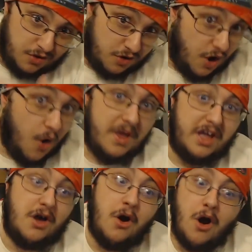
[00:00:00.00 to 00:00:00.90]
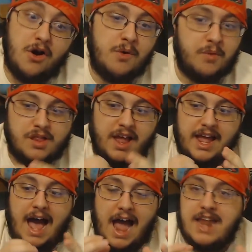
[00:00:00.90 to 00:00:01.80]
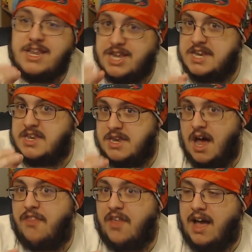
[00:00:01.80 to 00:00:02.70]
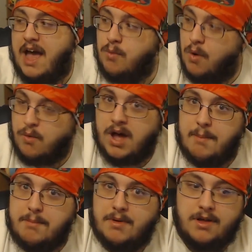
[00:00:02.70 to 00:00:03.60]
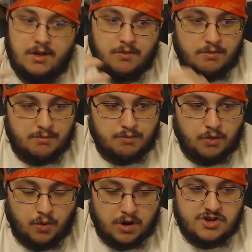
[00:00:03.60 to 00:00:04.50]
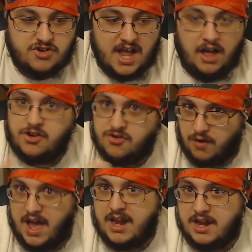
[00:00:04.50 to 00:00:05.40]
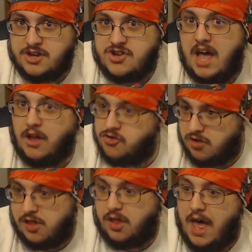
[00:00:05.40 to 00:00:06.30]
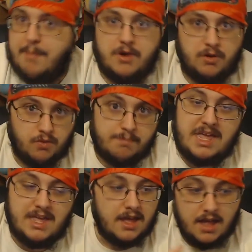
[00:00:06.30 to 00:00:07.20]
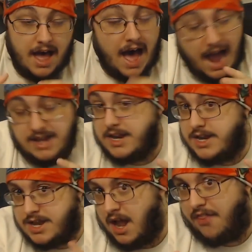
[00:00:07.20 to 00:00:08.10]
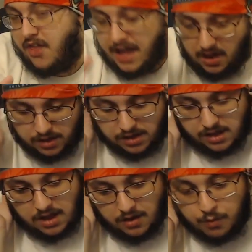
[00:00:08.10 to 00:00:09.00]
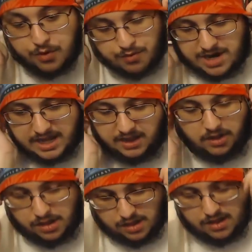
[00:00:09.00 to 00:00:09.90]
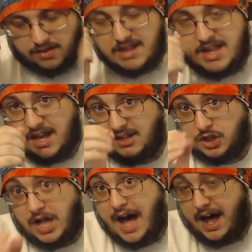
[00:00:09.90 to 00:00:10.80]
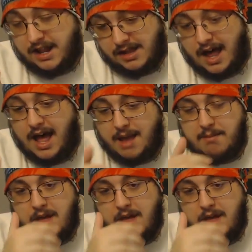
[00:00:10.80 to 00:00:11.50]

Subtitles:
Going hard. It was like I did nothing. I woke up, recorded challenge or edited challenge, slept, repeat. I did nothing else. It was ridiculous. They take a lot of time.